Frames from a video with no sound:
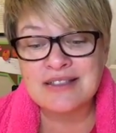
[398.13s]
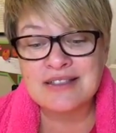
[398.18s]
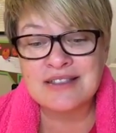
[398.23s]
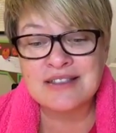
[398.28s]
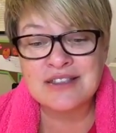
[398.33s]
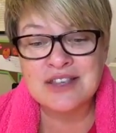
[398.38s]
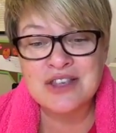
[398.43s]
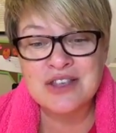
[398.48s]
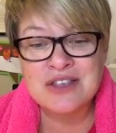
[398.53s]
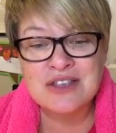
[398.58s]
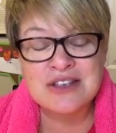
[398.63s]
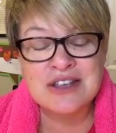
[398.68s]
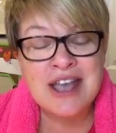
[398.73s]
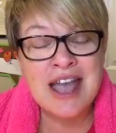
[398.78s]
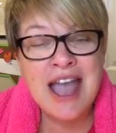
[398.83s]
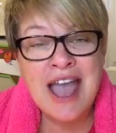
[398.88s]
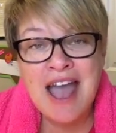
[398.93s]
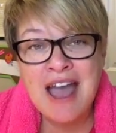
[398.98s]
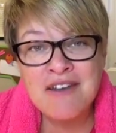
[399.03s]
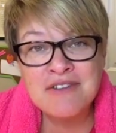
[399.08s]
You
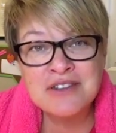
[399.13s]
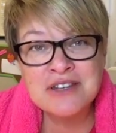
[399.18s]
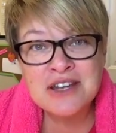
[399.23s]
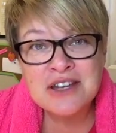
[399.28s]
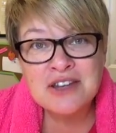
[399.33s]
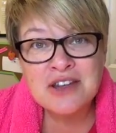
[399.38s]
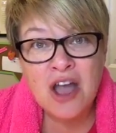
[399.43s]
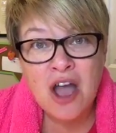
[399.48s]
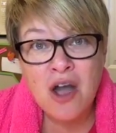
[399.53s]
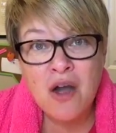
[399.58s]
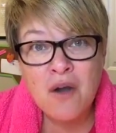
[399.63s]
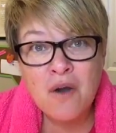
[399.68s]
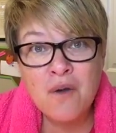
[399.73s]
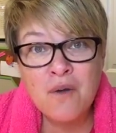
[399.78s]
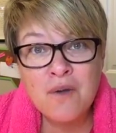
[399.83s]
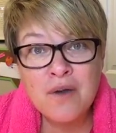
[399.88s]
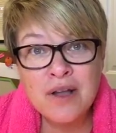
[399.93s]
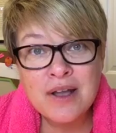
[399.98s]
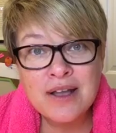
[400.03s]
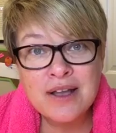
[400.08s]
have to
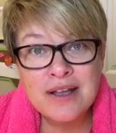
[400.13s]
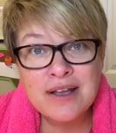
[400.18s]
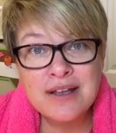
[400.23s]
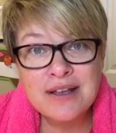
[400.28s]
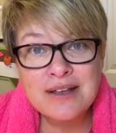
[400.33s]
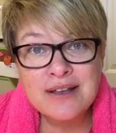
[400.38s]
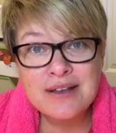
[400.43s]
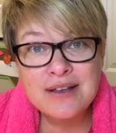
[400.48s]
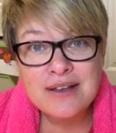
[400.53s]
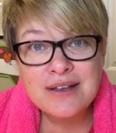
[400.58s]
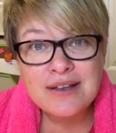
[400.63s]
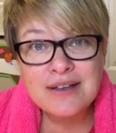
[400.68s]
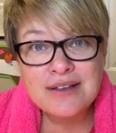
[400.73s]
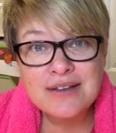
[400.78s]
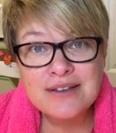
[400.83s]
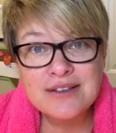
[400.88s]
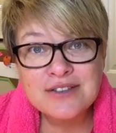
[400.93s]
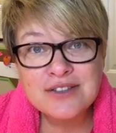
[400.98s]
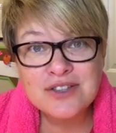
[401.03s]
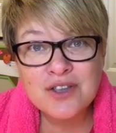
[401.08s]
know
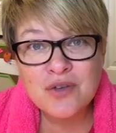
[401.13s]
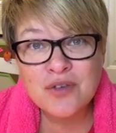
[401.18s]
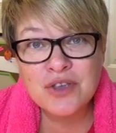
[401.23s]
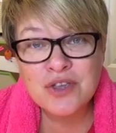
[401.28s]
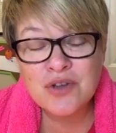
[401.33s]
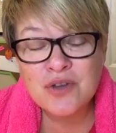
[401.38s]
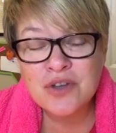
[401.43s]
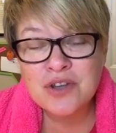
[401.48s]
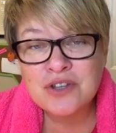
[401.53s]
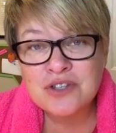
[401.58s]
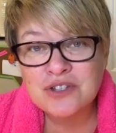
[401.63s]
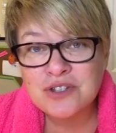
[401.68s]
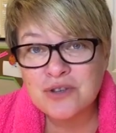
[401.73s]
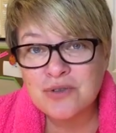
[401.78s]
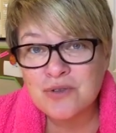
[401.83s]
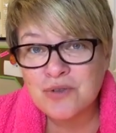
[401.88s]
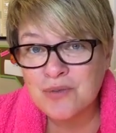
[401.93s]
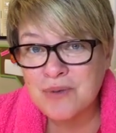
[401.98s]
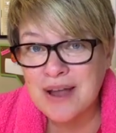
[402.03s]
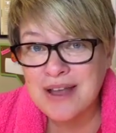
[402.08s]
so that you can do
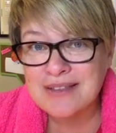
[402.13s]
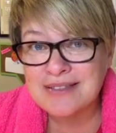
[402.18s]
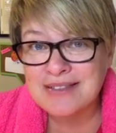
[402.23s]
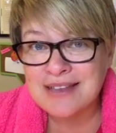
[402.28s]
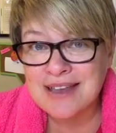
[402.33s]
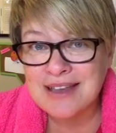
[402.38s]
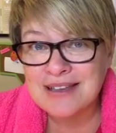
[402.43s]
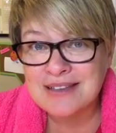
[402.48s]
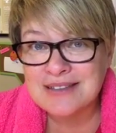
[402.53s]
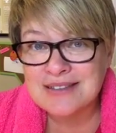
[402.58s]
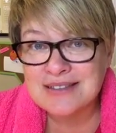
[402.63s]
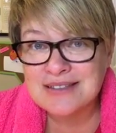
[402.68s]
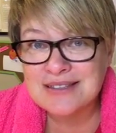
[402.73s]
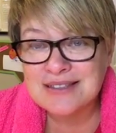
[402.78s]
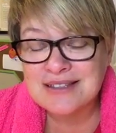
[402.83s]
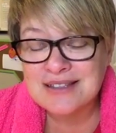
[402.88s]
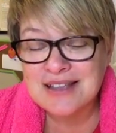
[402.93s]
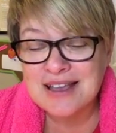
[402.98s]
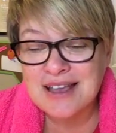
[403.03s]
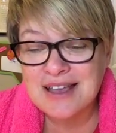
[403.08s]
the right things.
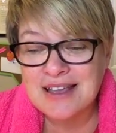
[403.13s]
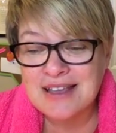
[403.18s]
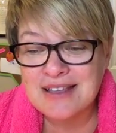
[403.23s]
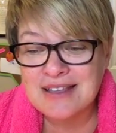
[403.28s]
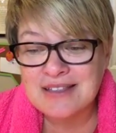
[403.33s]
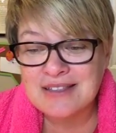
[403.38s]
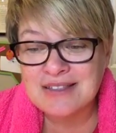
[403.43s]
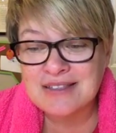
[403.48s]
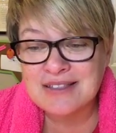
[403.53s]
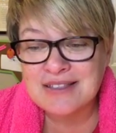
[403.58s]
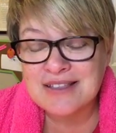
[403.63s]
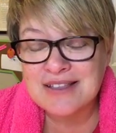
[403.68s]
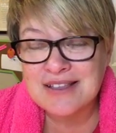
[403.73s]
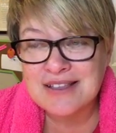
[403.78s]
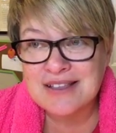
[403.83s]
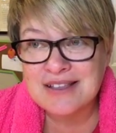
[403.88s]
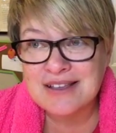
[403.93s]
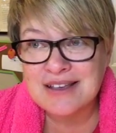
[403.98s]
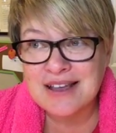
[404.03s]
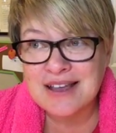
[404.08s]

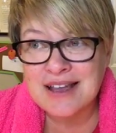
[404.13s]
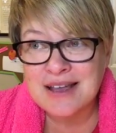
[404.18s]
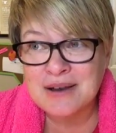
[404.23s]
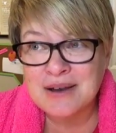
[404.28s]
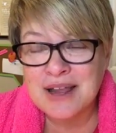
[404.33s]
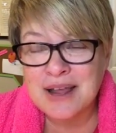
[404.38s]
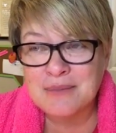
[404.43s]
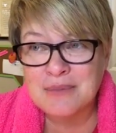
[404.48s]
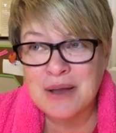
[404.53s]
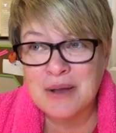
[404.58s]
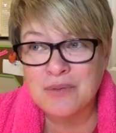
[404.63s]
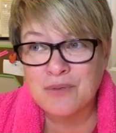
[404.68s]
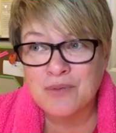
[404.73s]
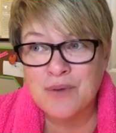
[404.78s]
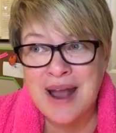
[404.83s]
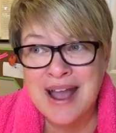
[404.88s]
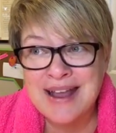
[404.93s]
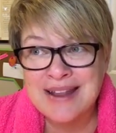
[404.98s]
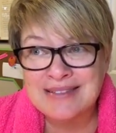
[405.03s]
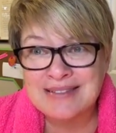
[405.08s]
And and by
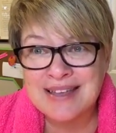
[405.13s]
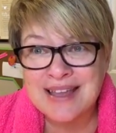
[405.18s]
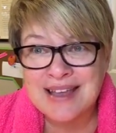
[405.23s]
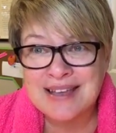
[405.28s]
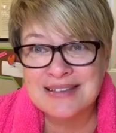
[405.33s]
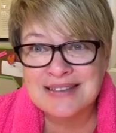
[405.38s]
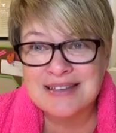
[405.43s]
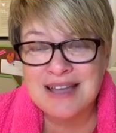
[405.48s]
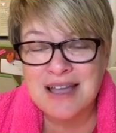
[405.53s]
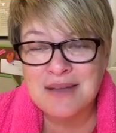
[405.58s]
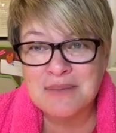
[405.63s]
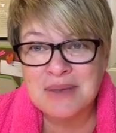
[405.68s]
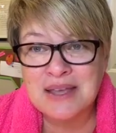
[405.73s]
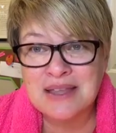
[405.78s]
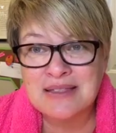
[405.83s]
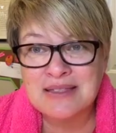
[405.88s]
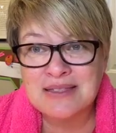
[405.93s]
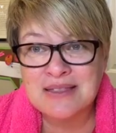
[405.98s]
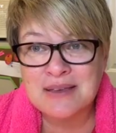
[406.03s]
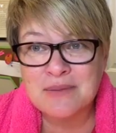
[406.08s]
right things, I
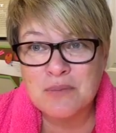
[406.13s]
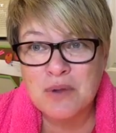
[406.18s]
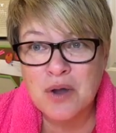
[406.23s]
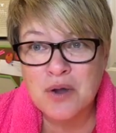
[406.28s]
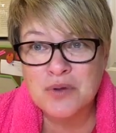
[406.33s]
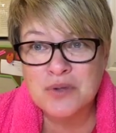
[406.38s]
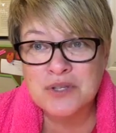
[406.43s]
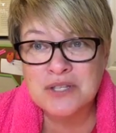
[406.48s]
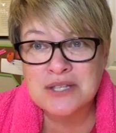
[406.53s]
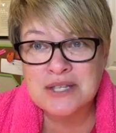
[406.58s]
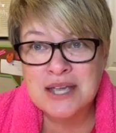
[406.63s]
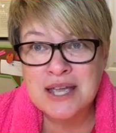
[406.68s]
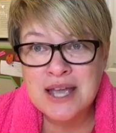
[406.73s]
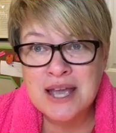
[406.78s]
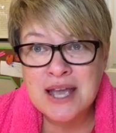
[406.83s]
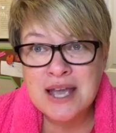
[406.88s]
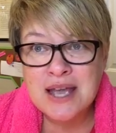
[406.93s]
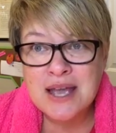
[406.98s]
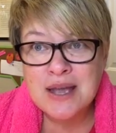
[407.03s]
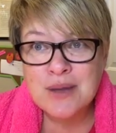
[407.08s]
mean the most
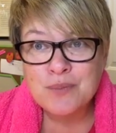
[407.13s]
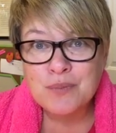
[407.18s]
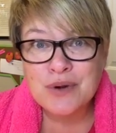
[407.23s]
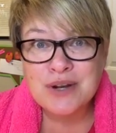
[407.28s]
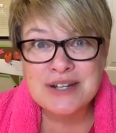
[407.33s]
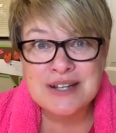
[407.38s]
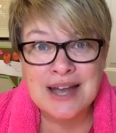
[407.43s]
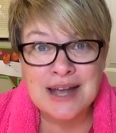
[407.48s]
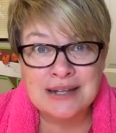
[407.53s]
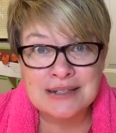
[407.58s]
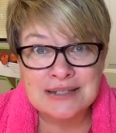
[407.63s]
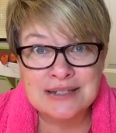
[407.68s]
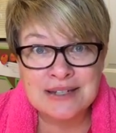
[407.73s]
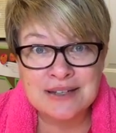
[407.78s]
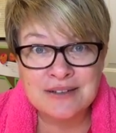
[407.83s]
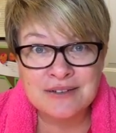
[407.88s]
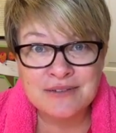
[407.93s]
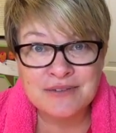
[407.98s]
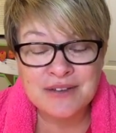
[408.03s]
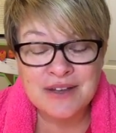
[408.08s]

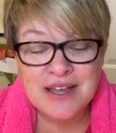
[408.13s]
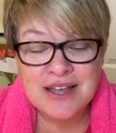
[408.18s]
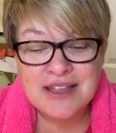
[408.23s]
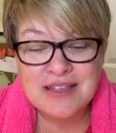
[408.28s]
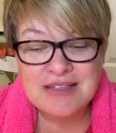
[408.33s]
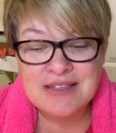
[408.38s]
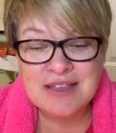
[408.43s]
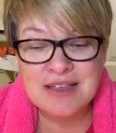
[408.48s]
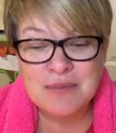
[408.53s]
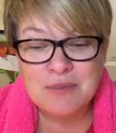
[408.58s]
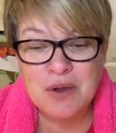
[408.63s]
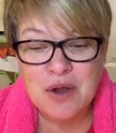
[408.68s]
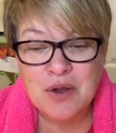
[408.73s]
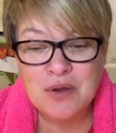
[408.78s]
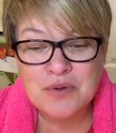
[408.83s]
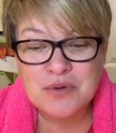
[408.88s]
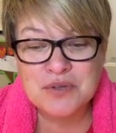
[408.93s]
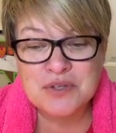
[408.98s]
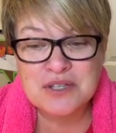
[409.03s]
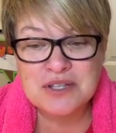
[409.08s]
productive, the
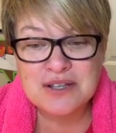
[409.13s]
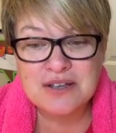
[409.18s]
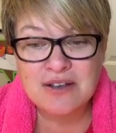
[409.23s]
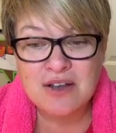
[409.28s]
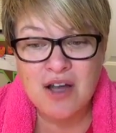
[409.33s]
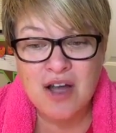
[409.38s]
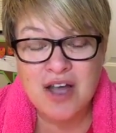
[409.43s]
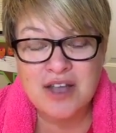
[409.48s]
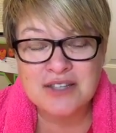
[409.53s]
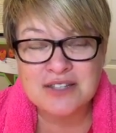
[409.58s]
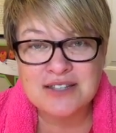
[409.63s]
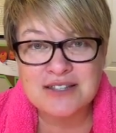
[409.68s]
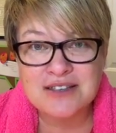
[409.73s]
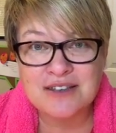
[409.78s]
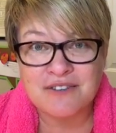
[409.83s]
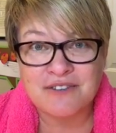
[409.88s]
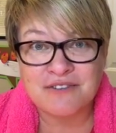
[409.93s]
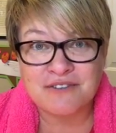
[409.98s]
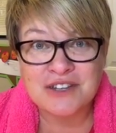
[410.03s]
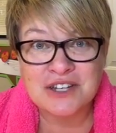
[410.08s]
most cost
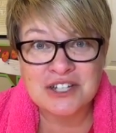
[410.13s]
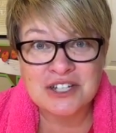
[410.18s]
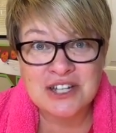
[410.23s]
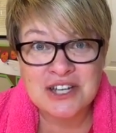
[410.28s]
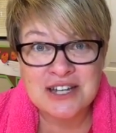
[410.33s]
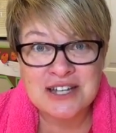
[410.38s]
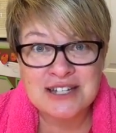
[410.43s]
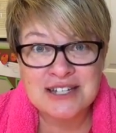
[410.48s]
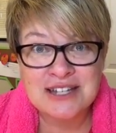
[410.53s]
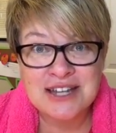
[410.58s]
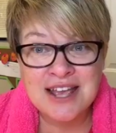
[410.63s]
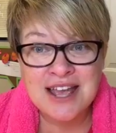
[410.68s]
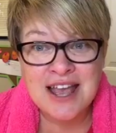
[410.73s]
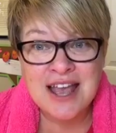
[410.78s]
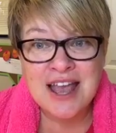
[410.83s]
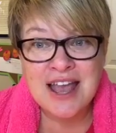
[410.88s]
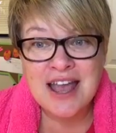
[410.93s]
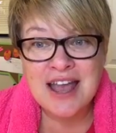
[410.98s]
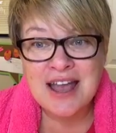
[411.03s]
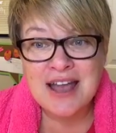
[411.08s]
efficient.
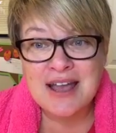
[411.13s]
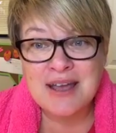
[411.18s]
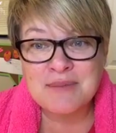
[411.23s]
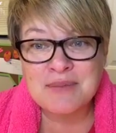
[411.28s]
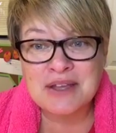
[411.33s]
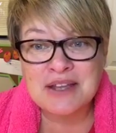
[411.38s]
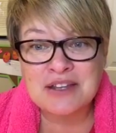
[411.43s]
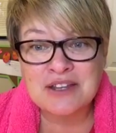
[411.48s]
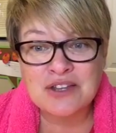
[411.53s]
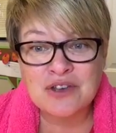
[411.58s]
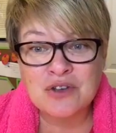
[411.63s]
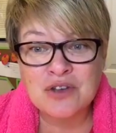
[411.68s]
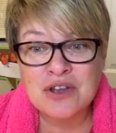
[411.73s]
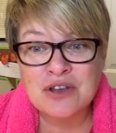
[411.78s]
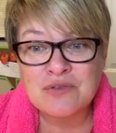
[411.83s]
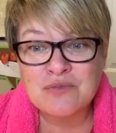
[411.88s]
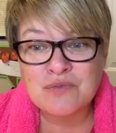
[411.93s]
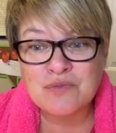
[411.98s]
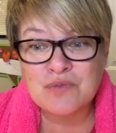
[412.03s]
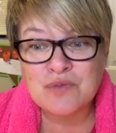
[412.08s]
I mean, you
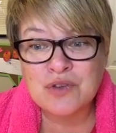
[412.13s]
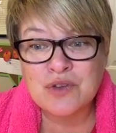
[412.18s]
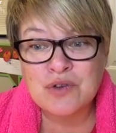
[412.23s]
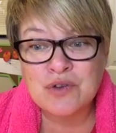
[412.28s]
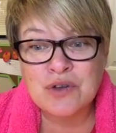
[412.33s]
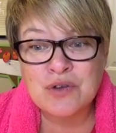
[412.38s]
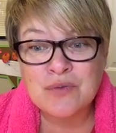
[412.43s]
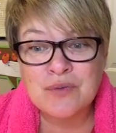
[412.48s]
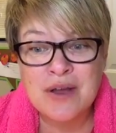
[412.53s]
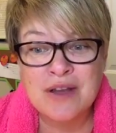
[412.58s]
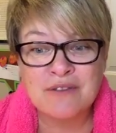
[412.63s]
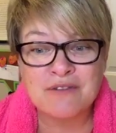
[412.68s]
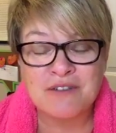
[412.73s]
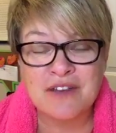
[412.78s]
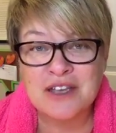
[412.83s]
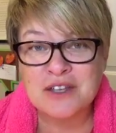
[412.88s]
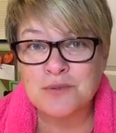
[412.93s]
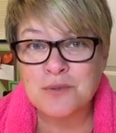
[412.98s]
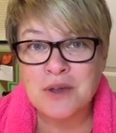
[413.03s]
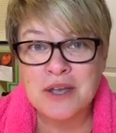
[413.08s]
could you could run
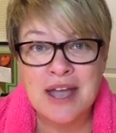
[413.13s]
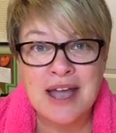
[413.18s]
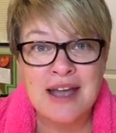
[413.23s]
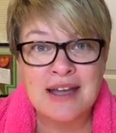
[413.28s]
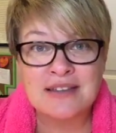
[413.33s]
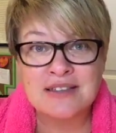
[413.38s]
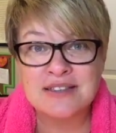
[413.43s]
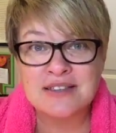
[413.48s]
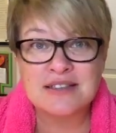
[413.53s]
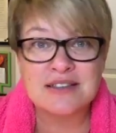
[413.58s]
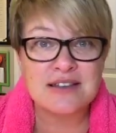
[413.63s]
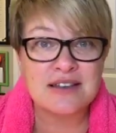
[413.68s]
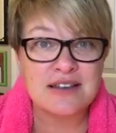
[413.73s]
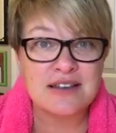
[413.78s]
Facebook ads